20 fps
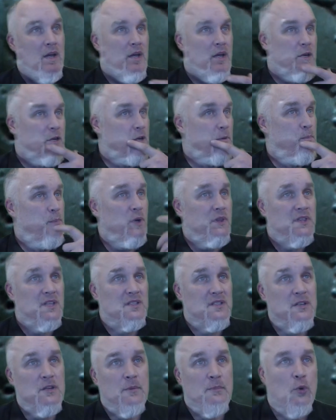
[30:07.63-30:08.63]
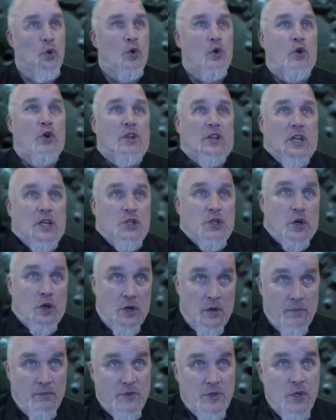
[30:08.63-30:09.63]
To put this into more earthly
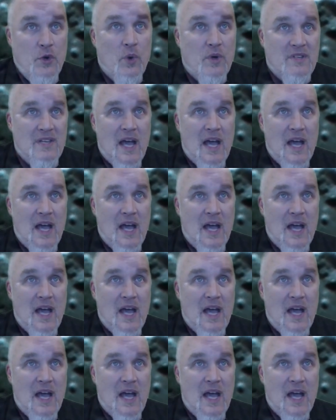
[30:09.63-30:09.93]
terms, U.S.